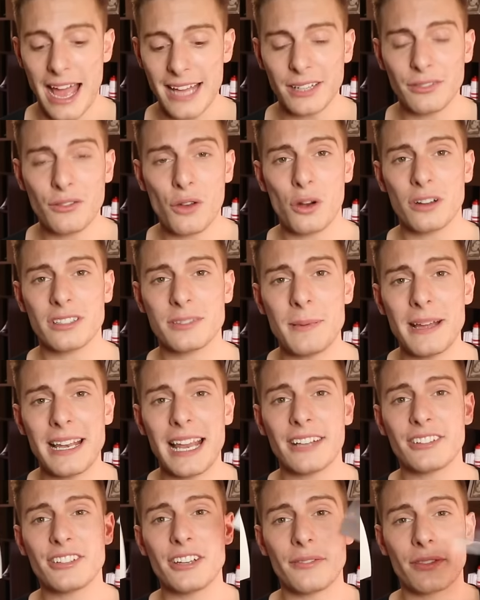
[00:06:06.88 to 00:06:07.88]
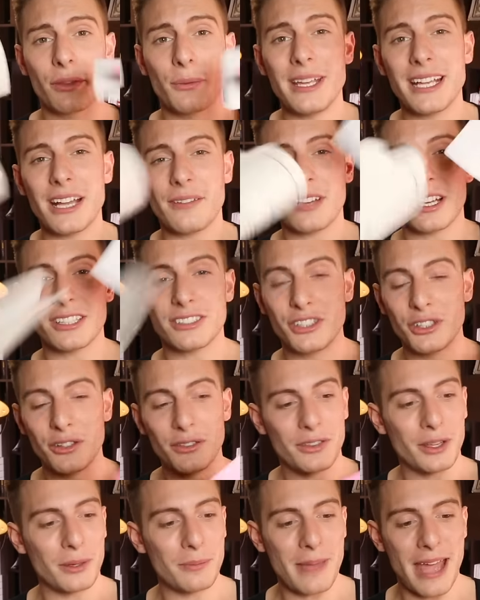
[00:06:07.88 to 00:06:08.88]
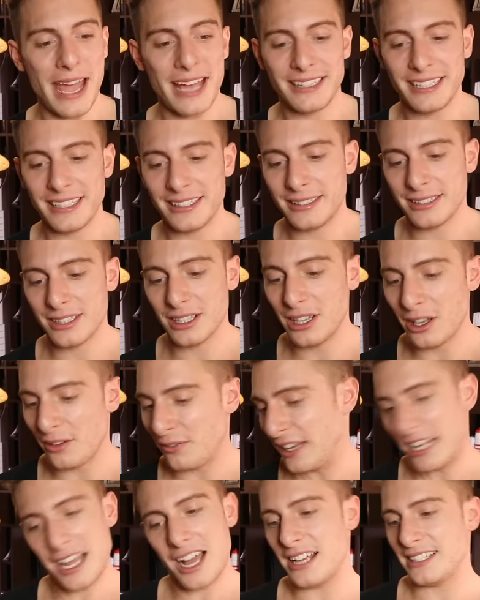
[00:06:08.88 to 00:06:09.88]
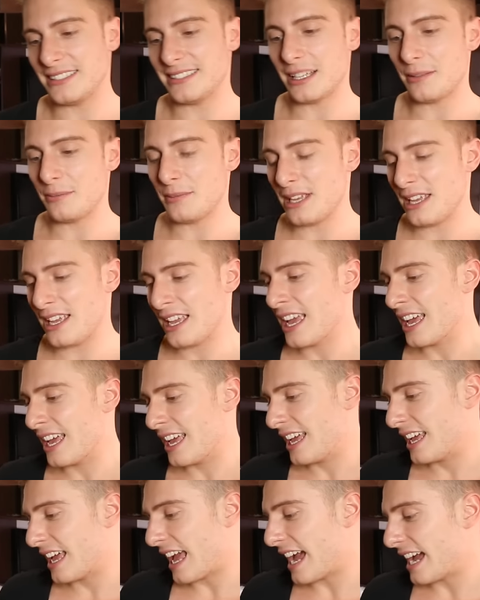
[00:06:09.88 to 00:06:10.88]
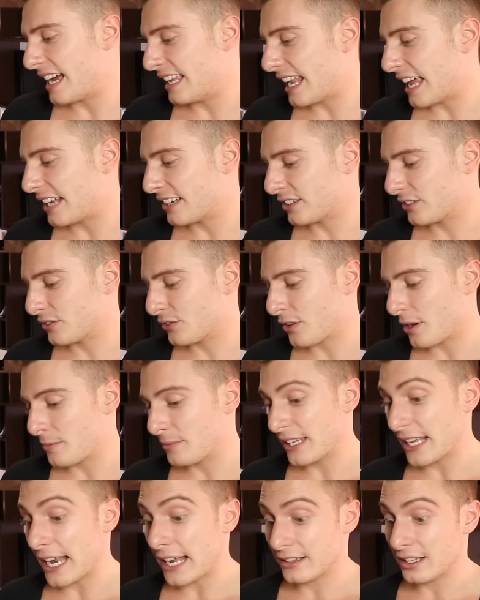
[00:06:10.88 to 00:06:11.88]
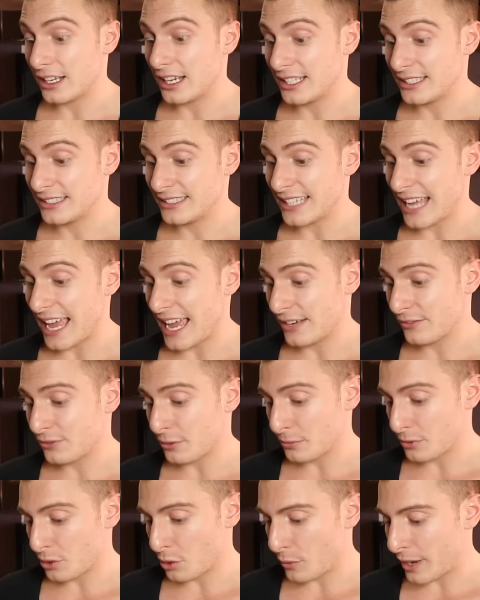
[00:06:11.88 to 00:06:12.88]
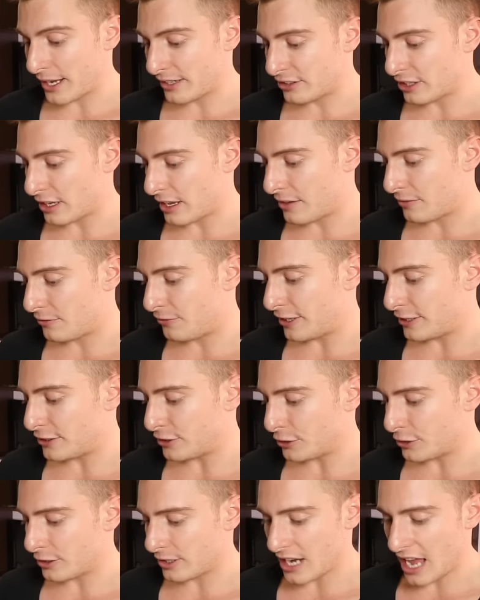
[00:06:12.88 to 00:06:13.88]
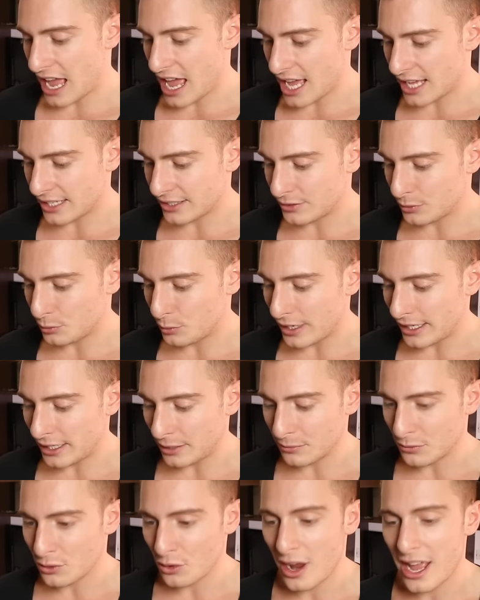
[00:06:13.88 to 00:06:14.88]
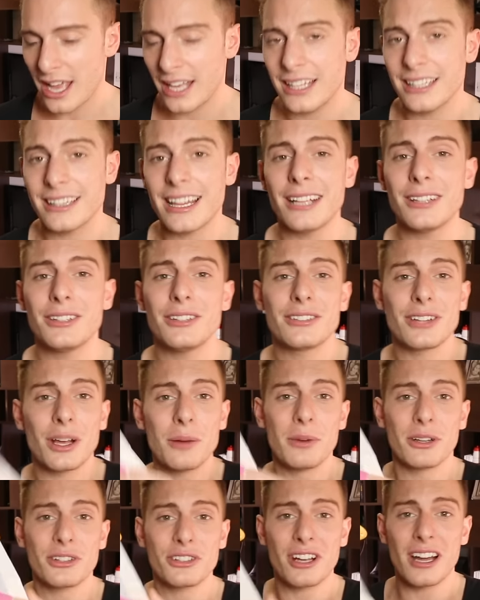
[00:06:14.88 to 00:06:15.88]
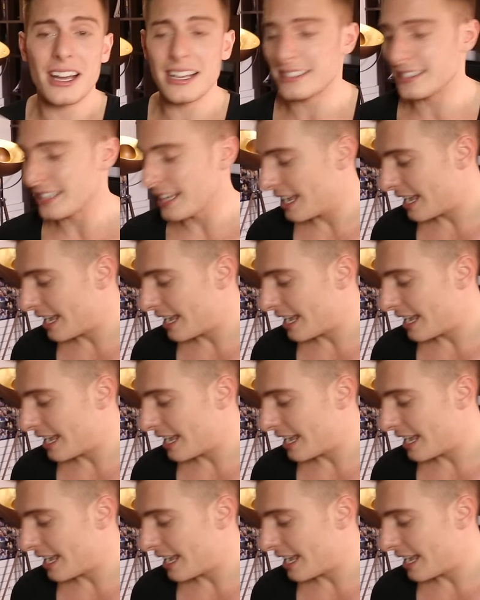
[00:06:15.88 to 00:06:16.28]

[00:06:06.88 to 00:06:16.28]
And of course, my legend of the week, I've got 2 of them. These lovely guys sent me letters from the Netherlands and from Croatia, Vidur and William Gray. Thank you so much, guys.